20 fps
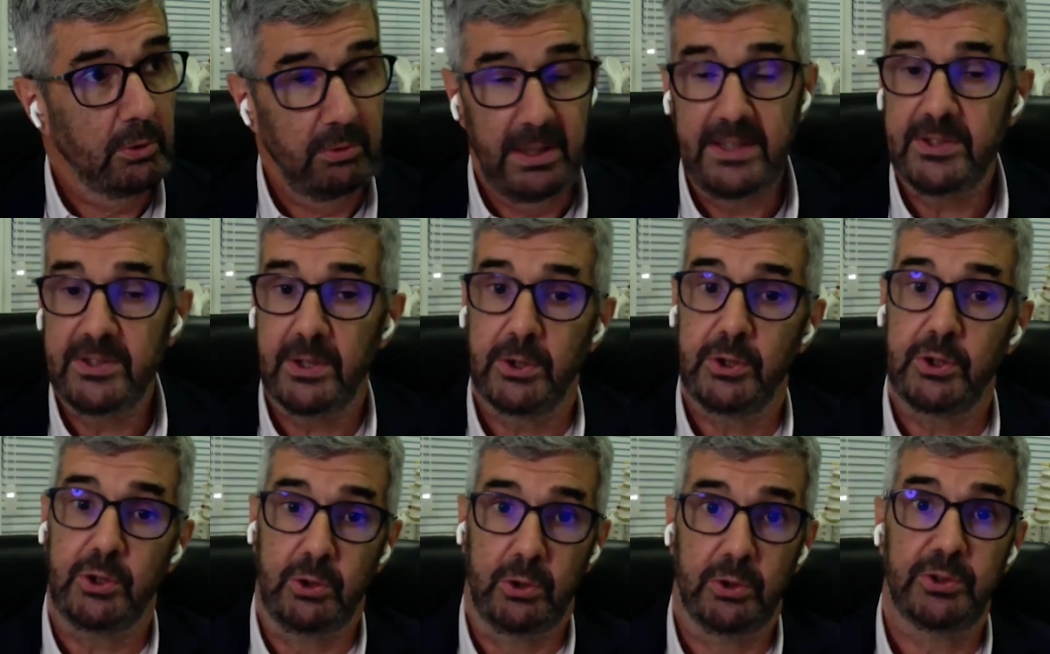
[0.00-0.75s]

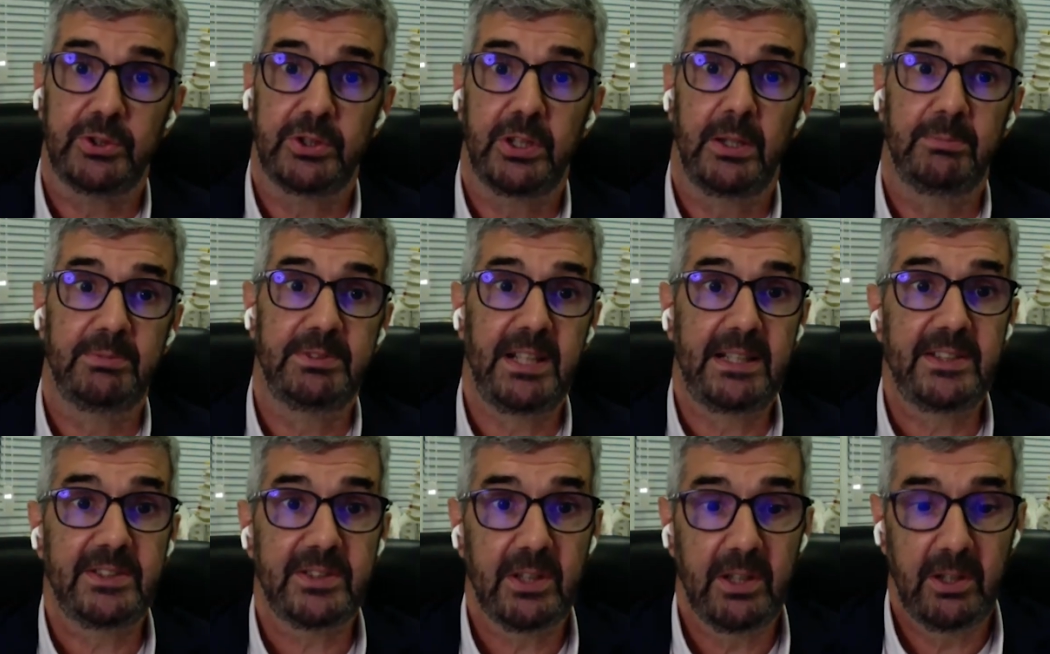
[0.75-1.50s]
greater short-term
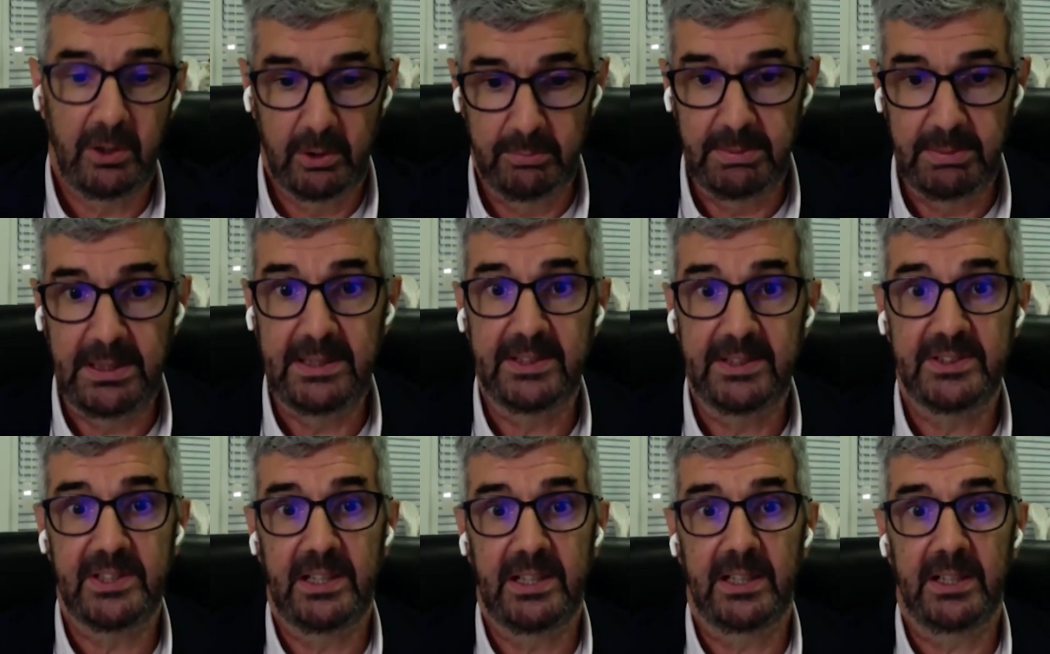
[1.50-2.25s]
data on
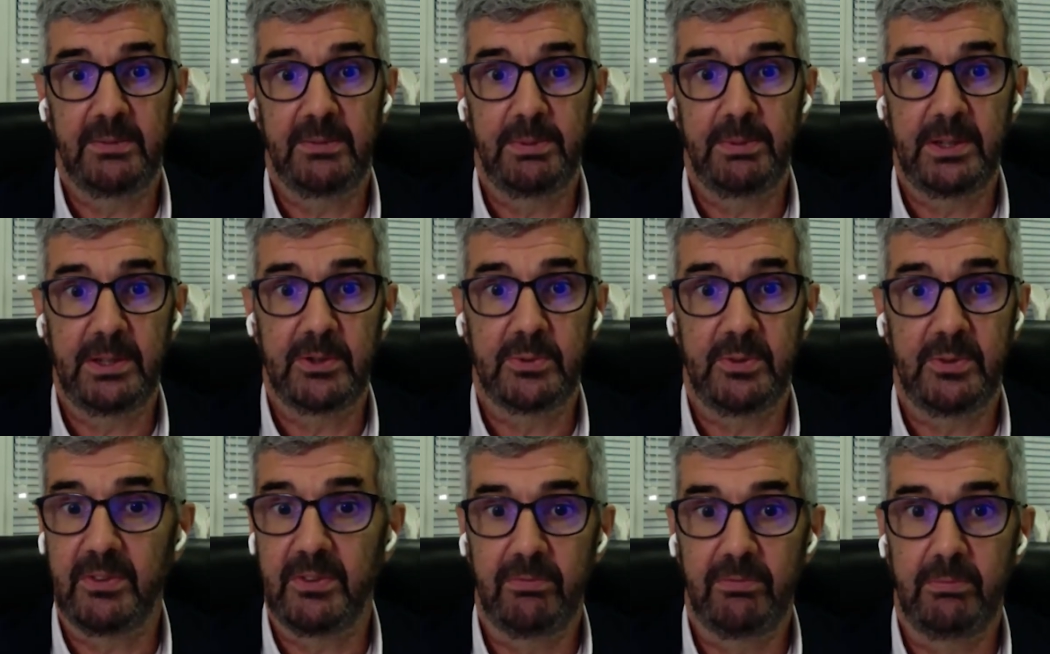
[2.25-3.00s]
BioNTech
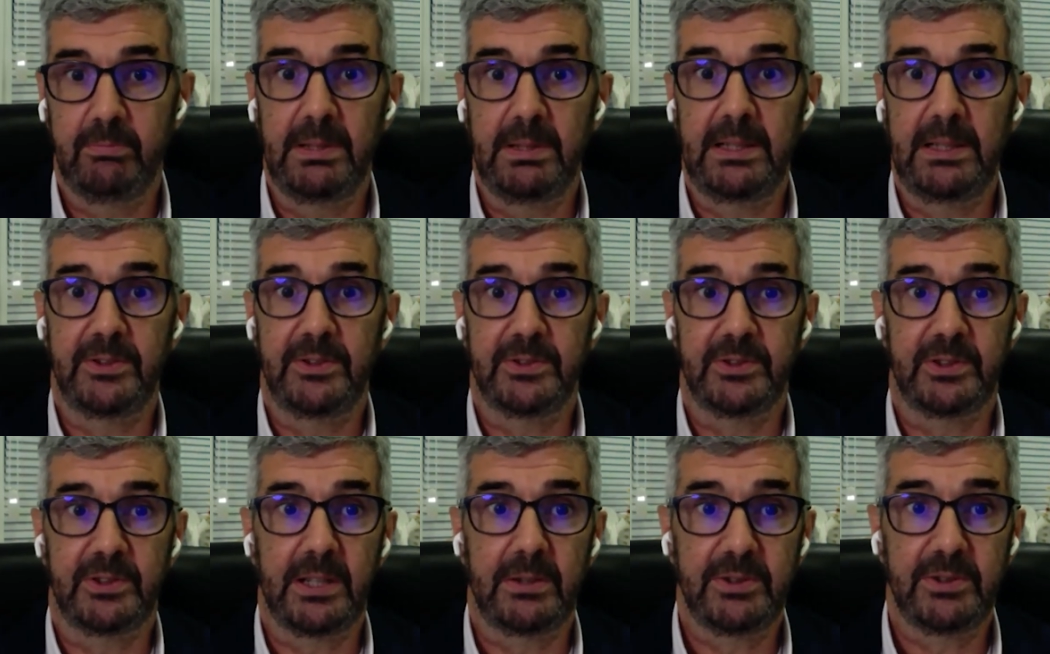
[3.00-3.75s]
because we've given
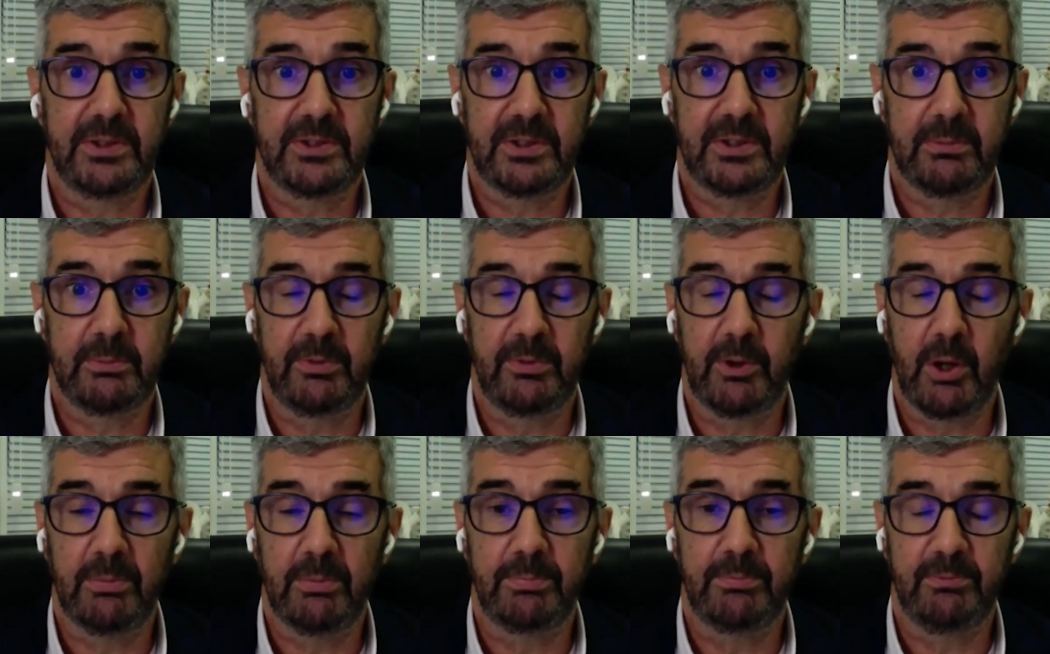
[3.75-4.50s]
millions of doses and
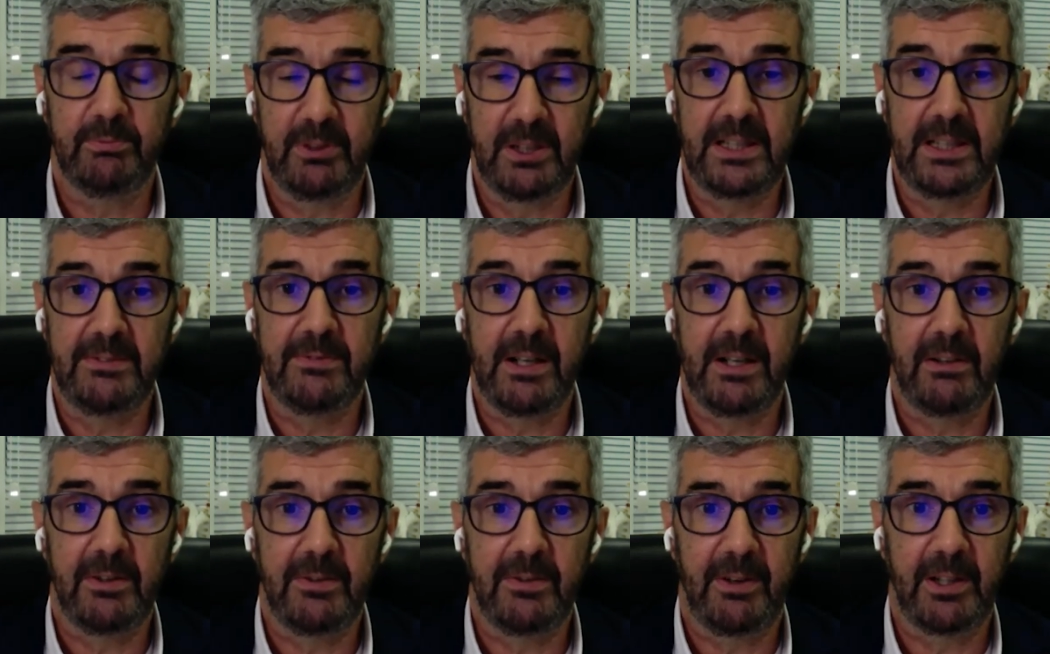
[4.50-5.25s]
we've got really
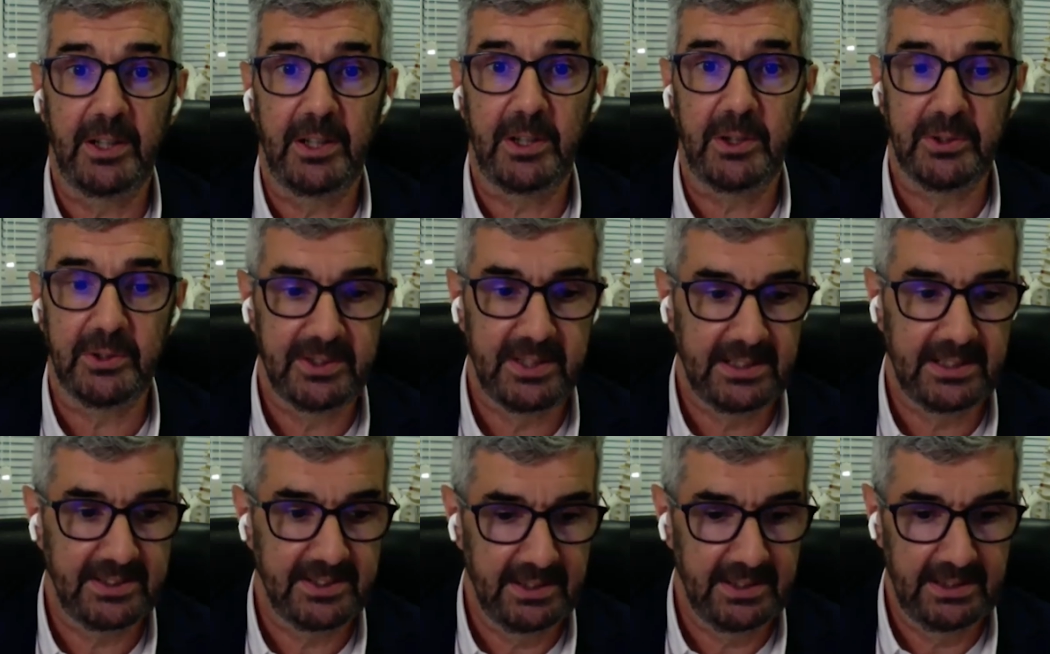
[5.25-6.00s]
very, very good
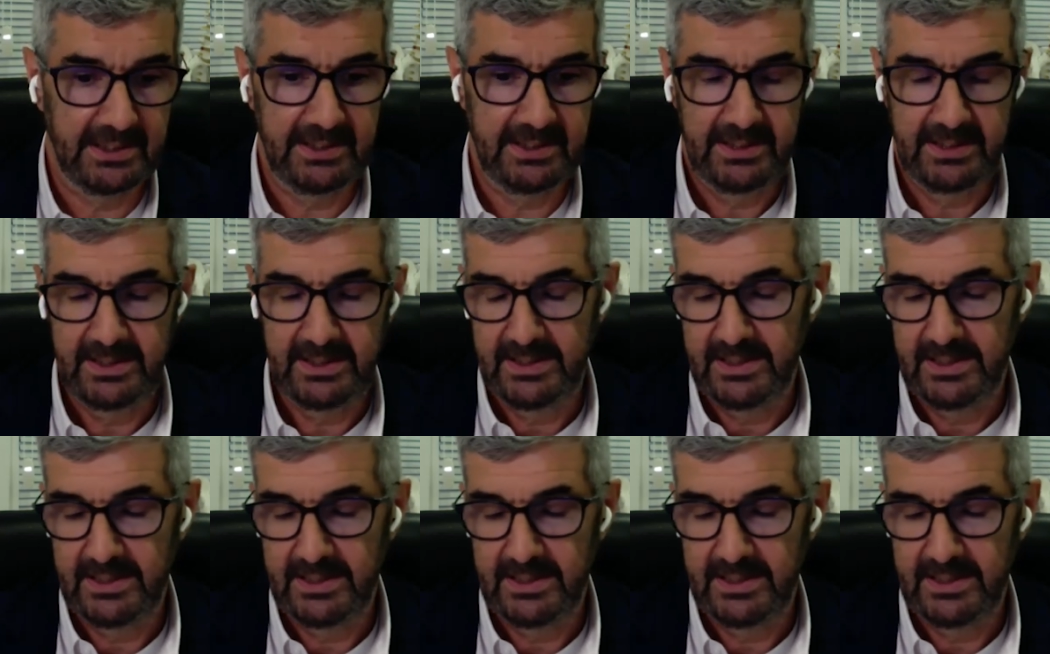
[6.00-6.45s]
data